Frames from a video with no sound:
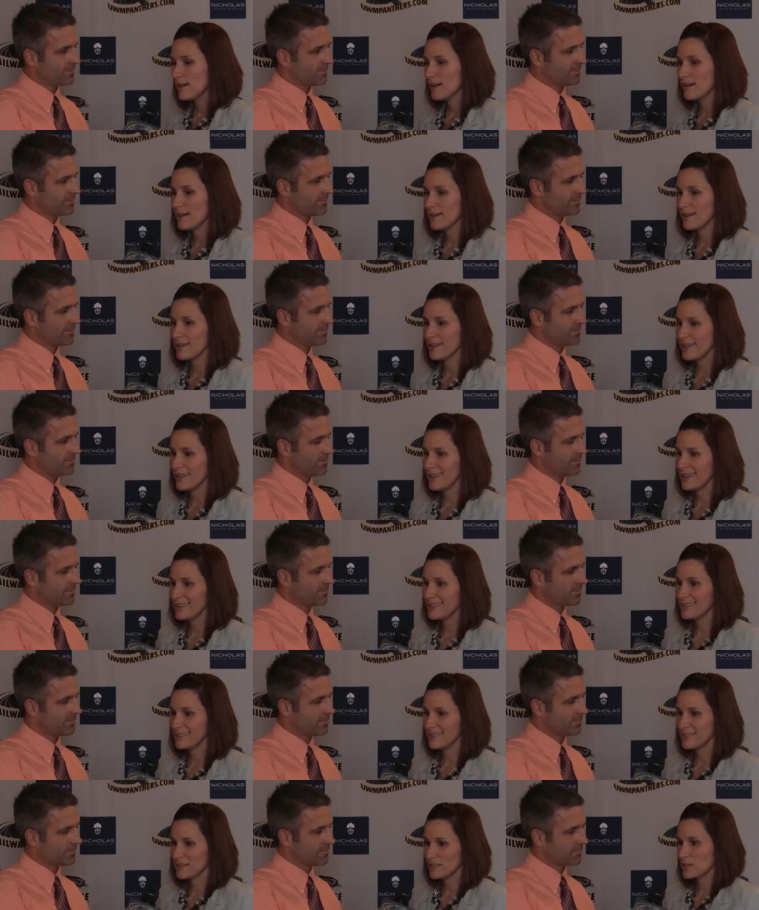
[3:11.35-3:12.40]
Speaker 1: Uh,
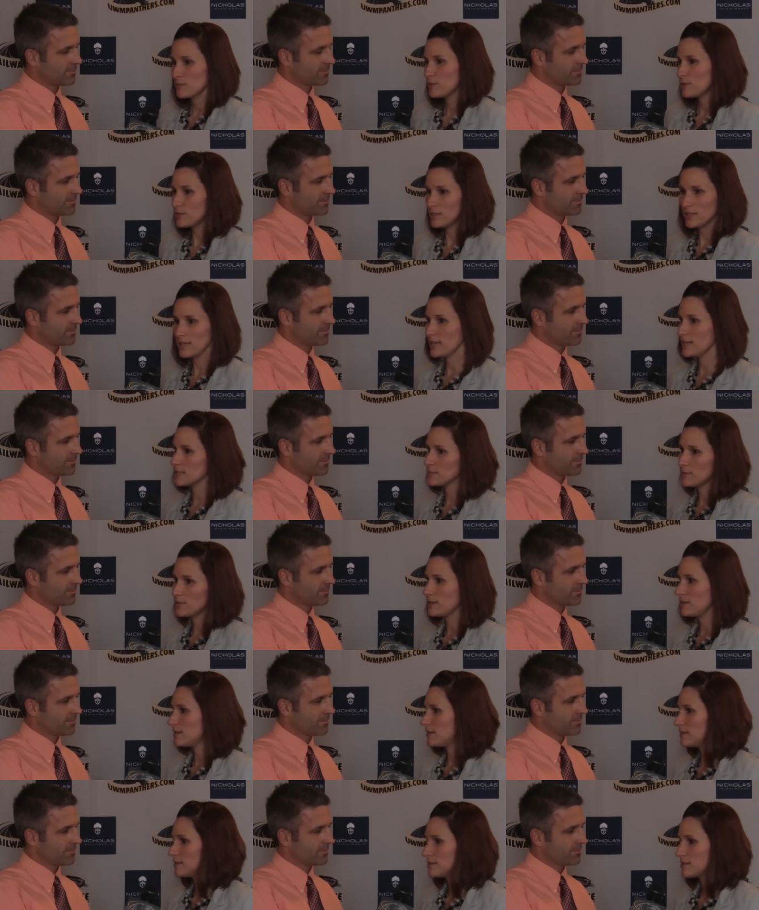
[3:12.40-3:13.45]
and the community has
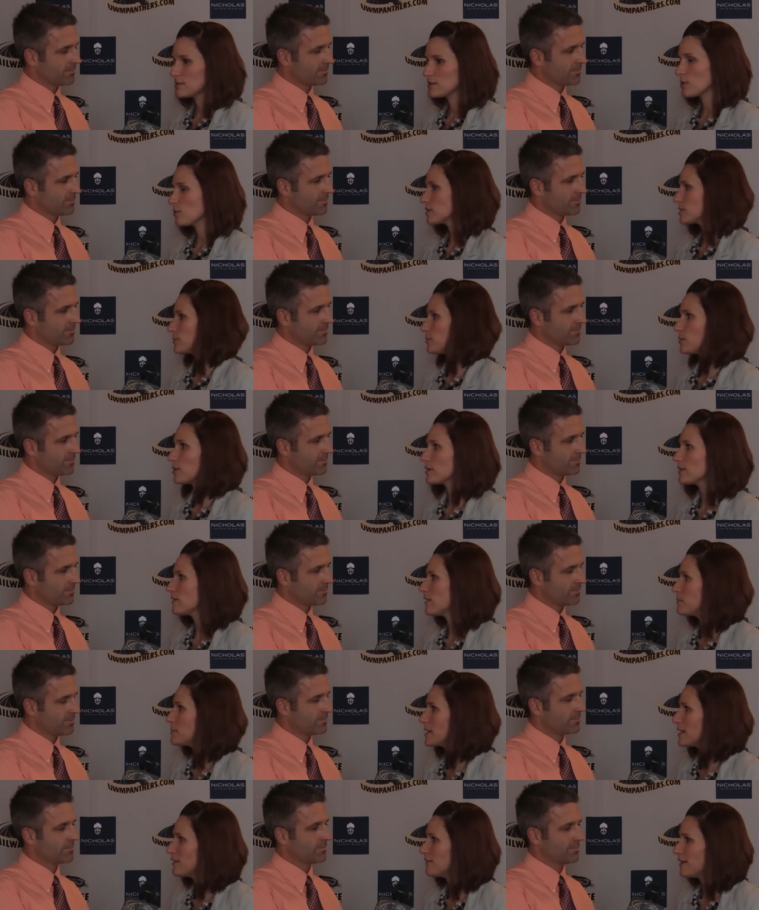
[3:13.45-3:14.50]
been so supportive.
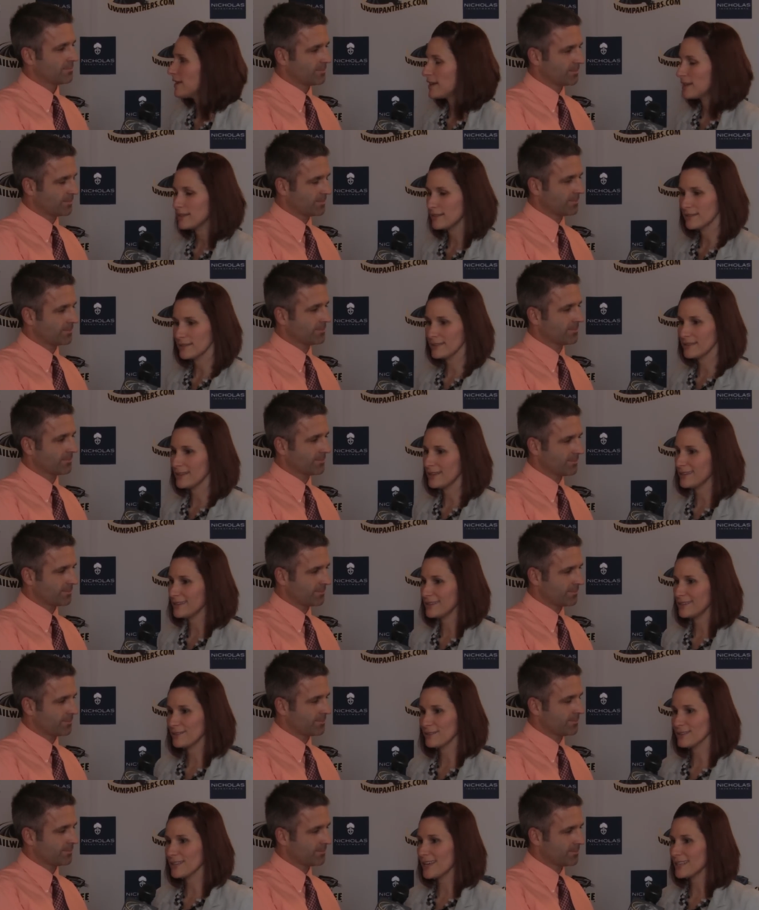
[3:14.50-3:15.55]
I mean, I've had, uh,
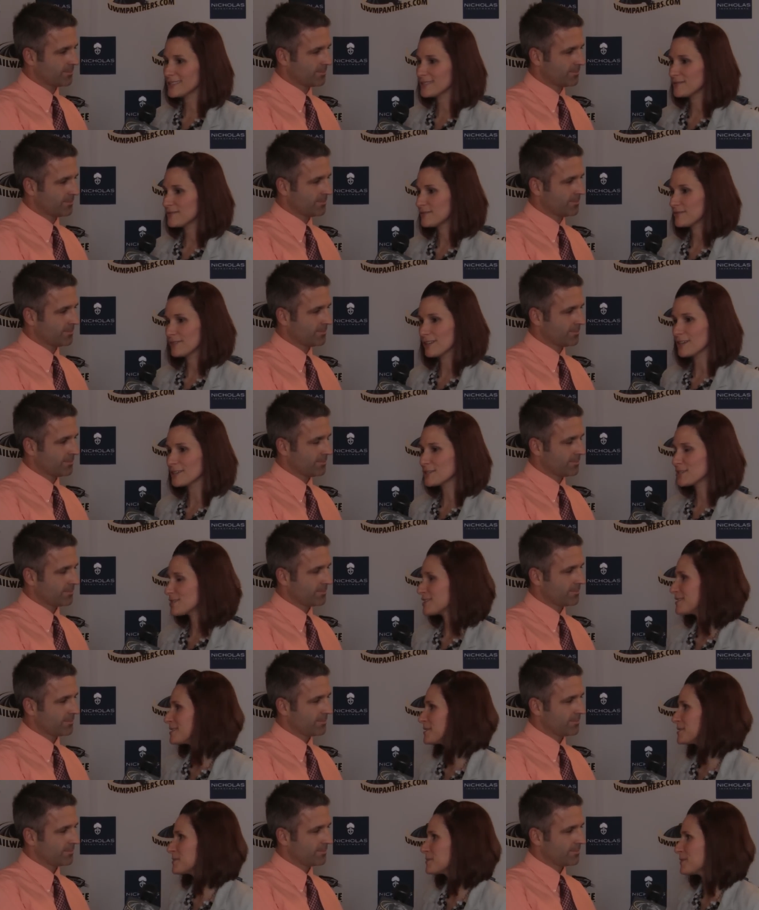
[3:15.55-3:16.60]
you know, lots of
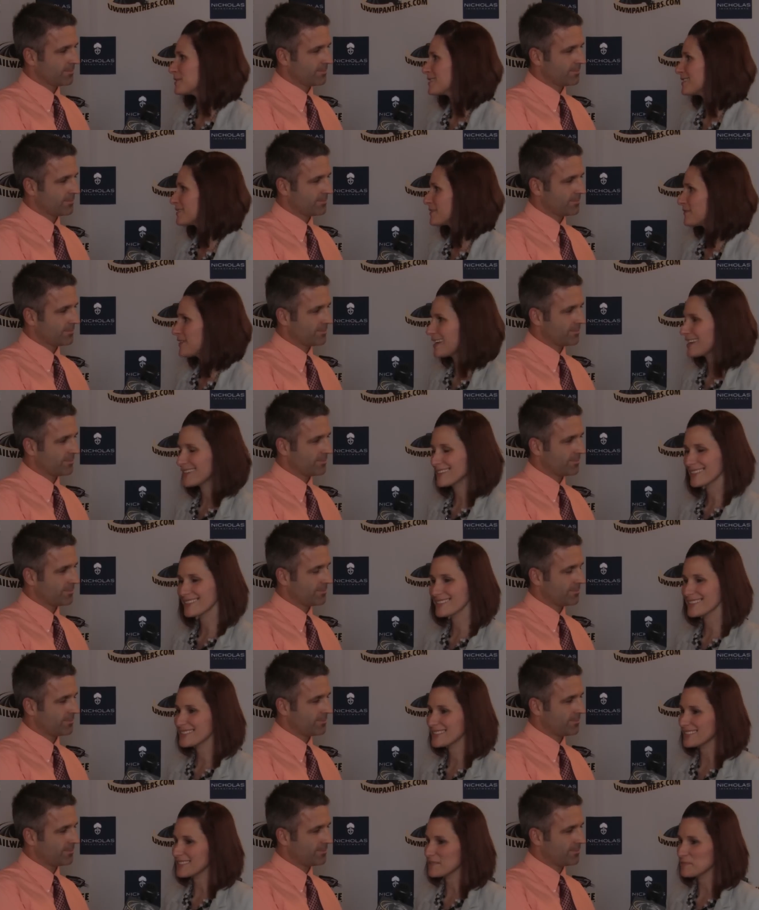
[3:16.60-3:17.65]
lunches with
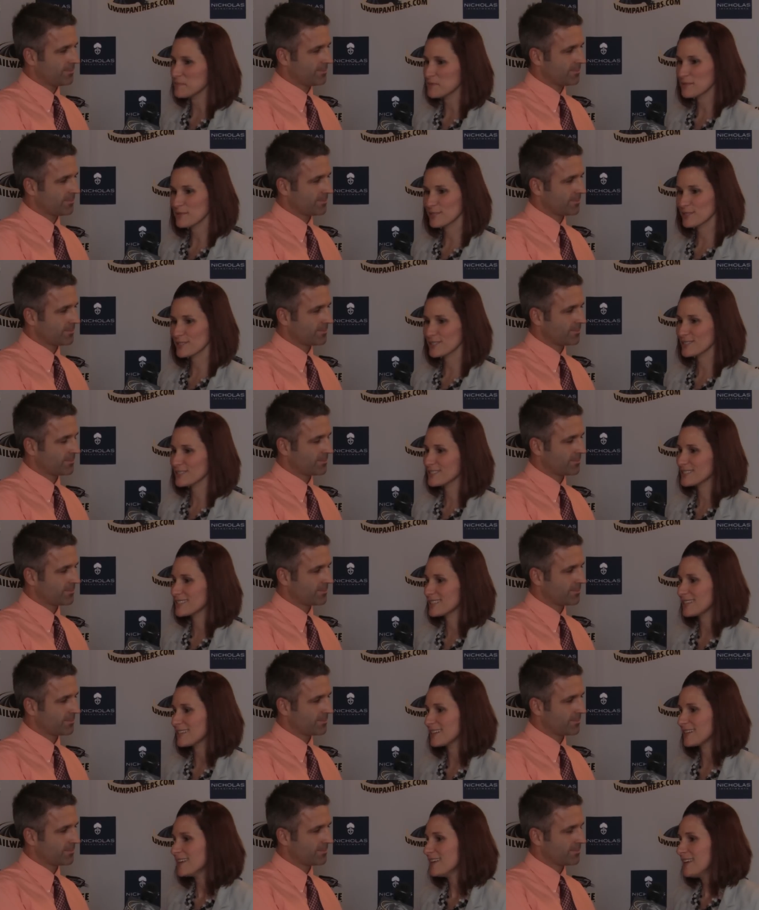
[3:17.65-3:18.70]
fans and
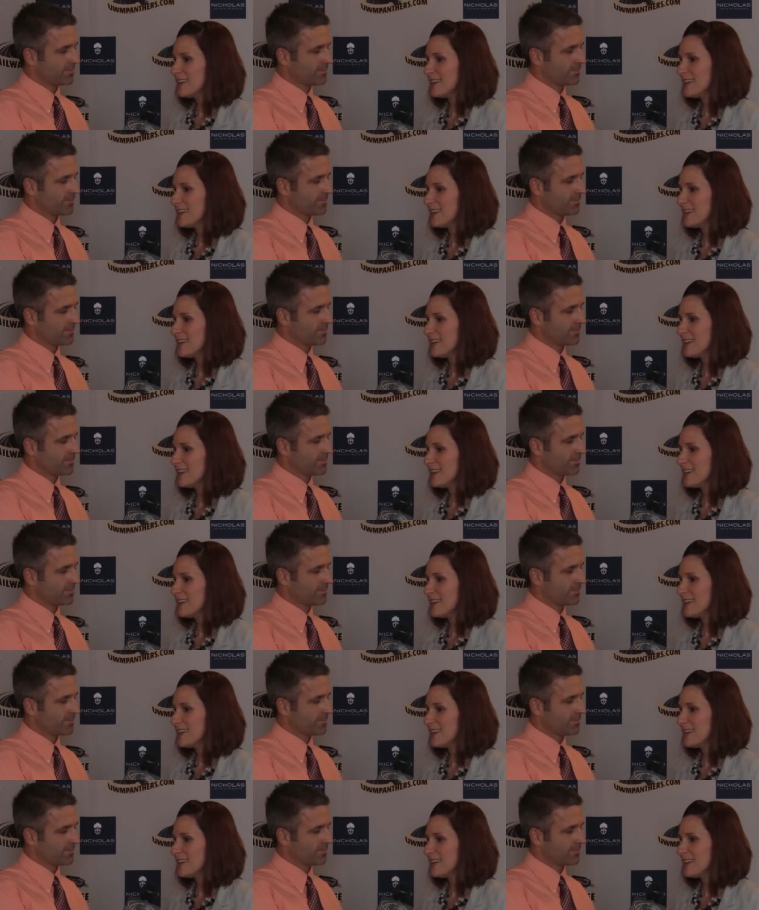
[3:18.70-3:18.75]
boosters, and